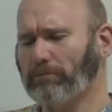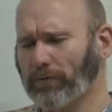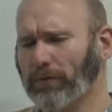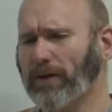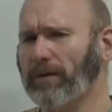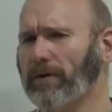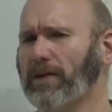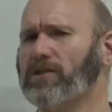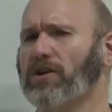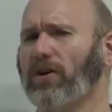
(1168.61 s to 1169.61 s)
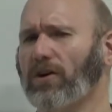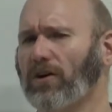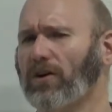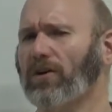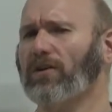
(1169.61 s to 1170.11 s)
Pretty much
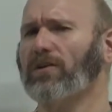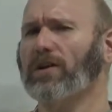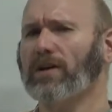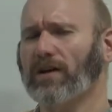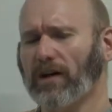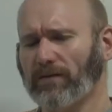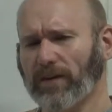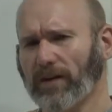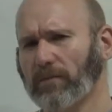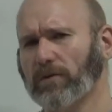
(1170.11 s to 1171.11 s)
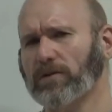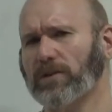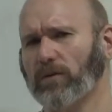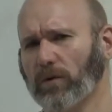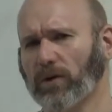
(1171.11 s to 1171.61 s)
all of the numbers
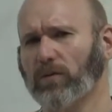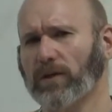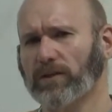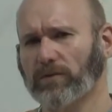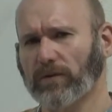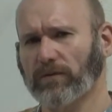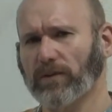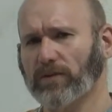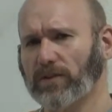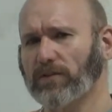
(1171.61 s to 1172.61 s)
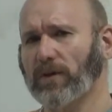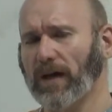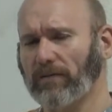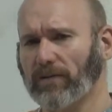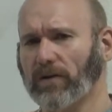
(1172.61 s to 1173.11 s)
that we're going to refer to
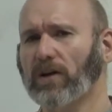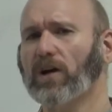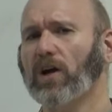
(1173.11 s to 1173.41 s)
ever